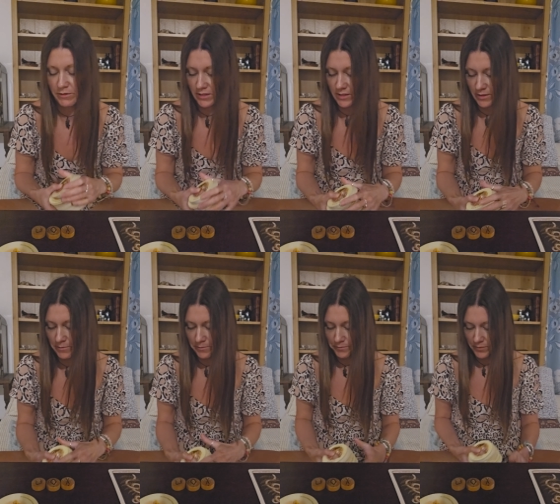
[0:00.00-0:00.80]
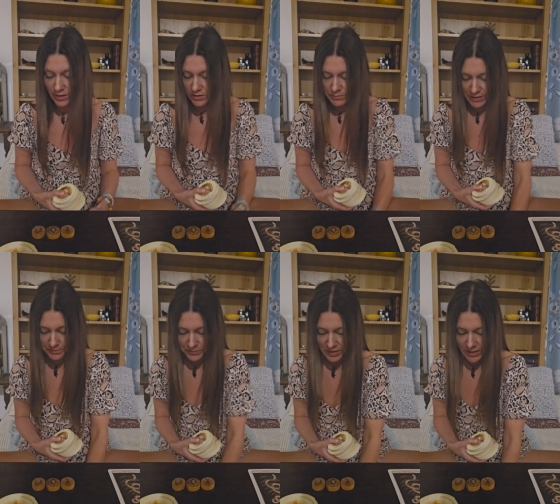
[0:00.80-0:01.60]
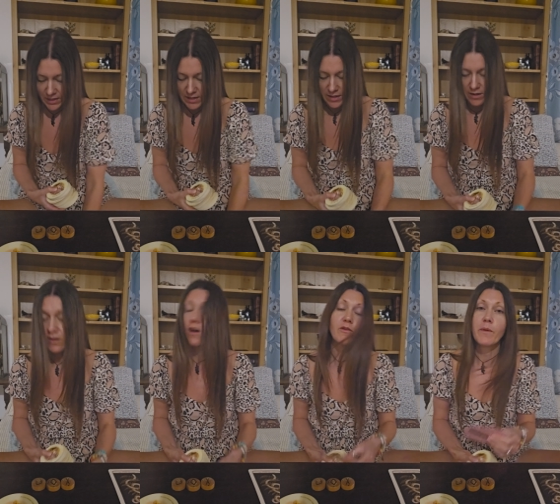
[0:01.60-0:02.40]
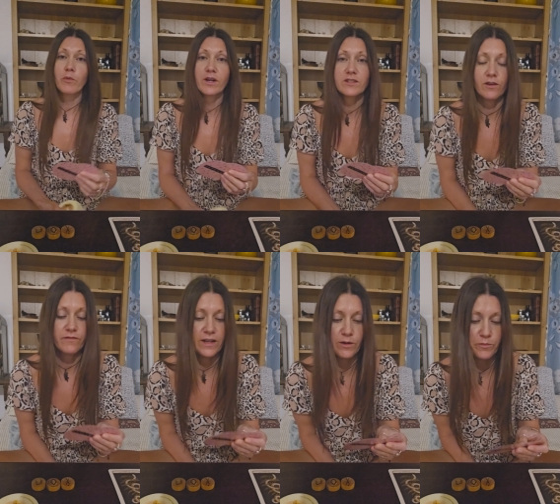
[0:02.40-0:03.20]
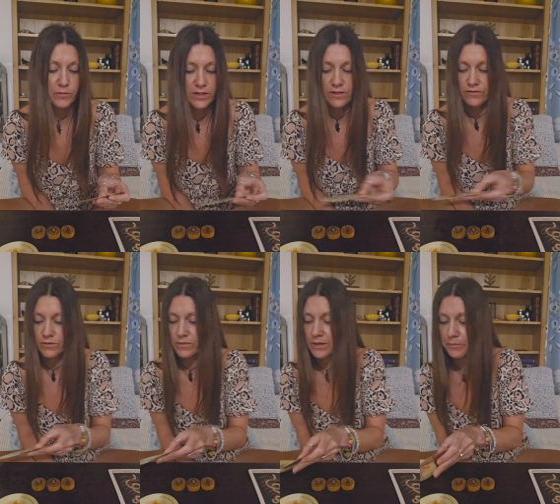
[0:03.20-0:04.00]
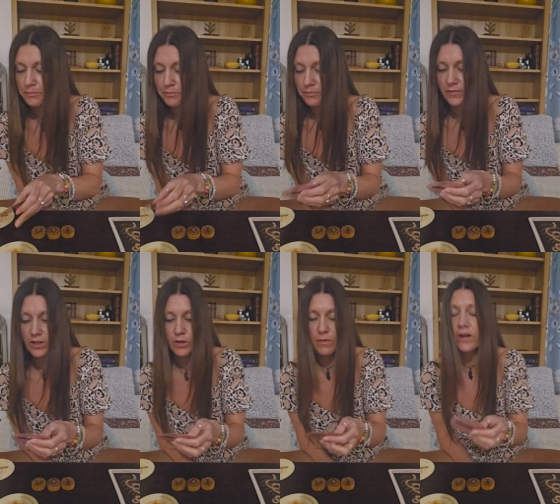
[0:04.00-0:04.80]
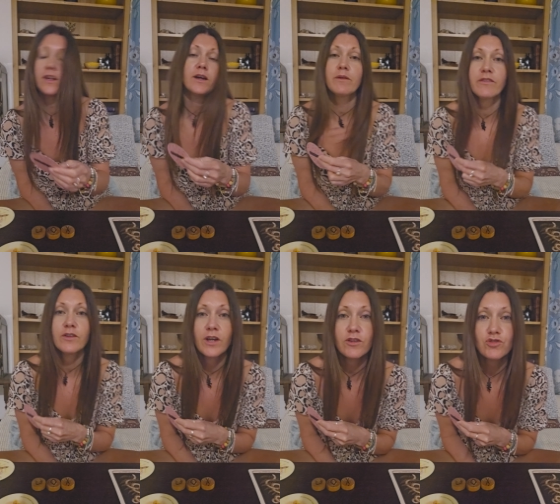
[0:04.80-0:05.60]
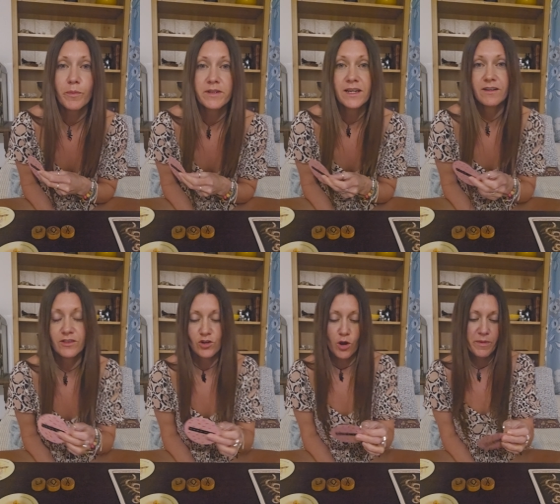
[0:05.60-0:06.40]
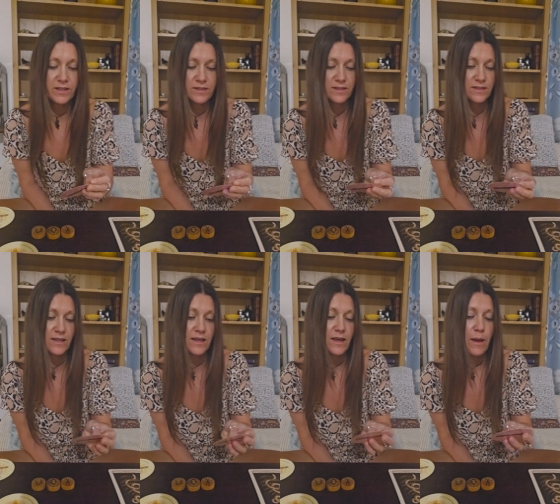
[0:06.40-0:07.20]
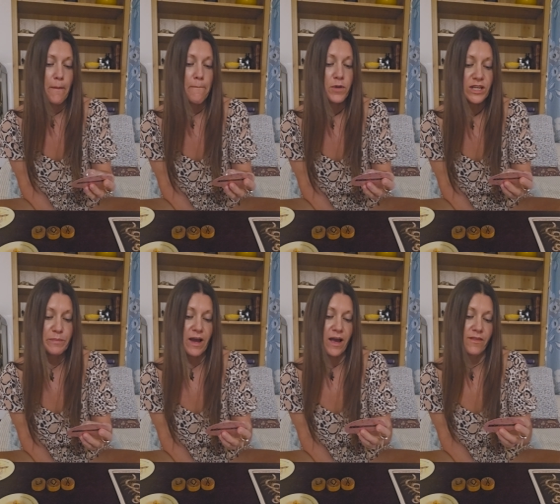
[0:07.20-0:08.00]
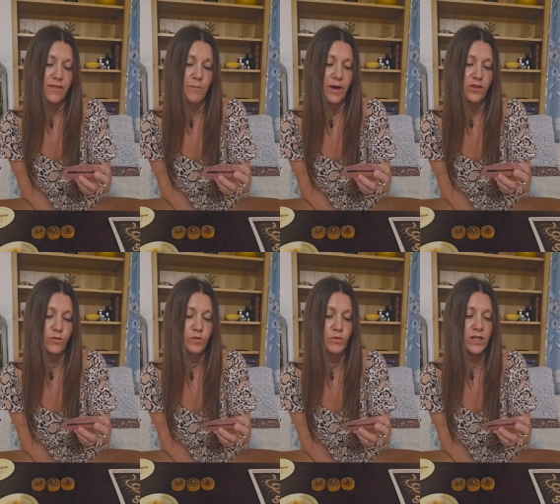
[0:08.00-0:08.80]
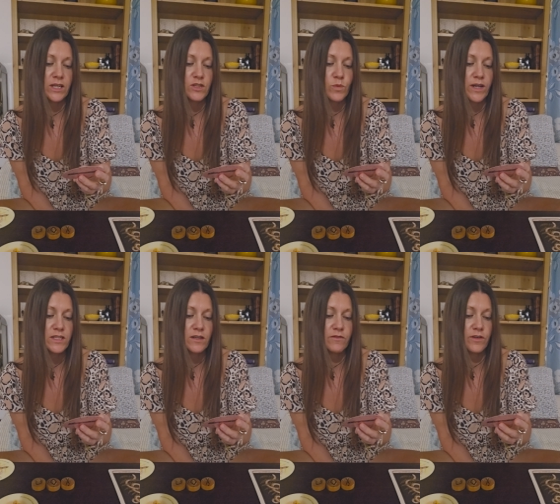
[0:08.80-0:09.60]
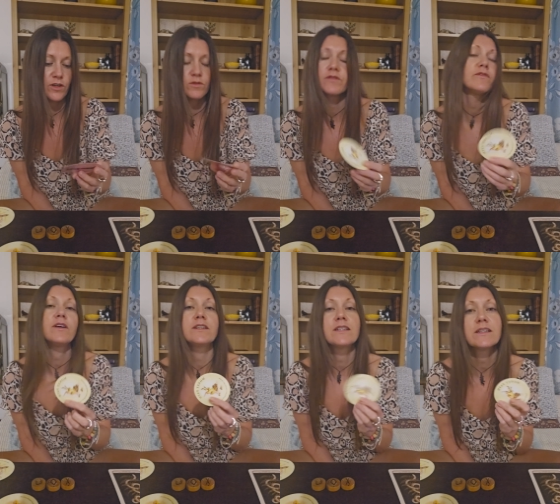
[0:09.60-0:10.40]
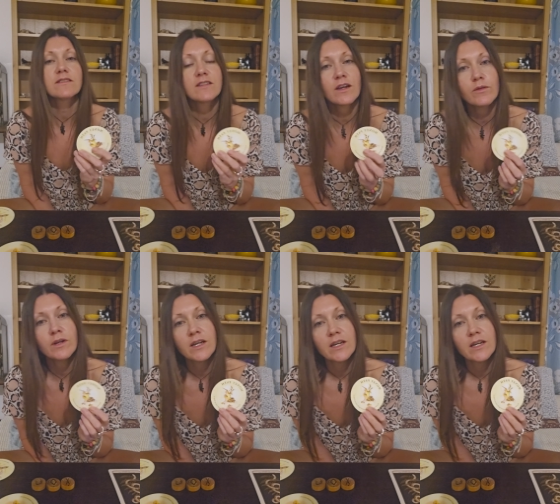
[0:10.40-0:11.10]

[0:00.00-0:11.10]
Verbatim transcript: no, it's, um, it doesn't matter. I can't remember what it's off now, but it's off something. You might know. If you know, drop it down in the comments money path. A path with money is waiting for you to find it. So